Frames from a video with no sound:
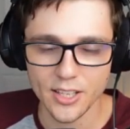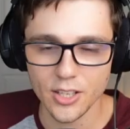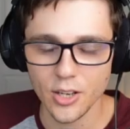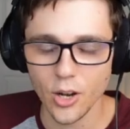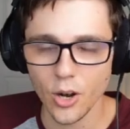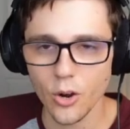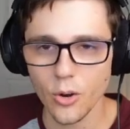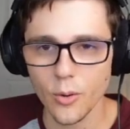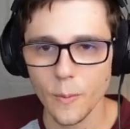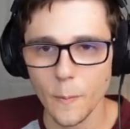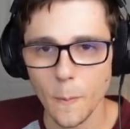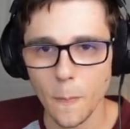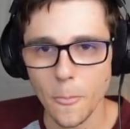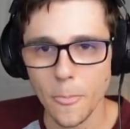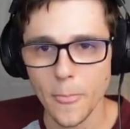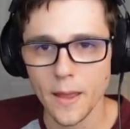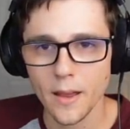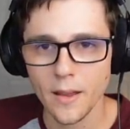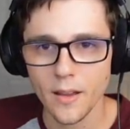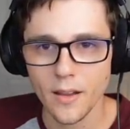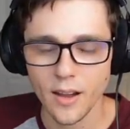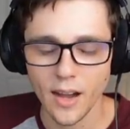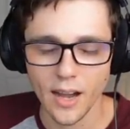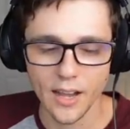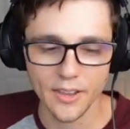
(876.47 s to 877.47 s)
You know,
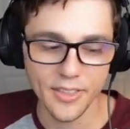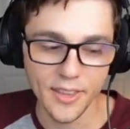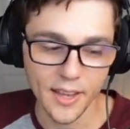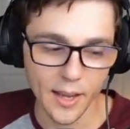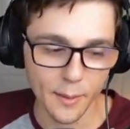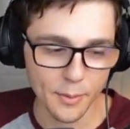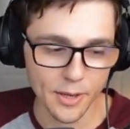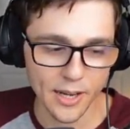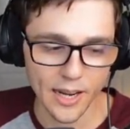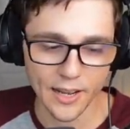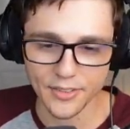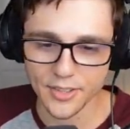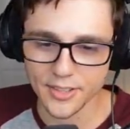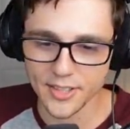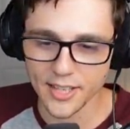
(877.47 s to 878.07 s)
I think I'm going to have to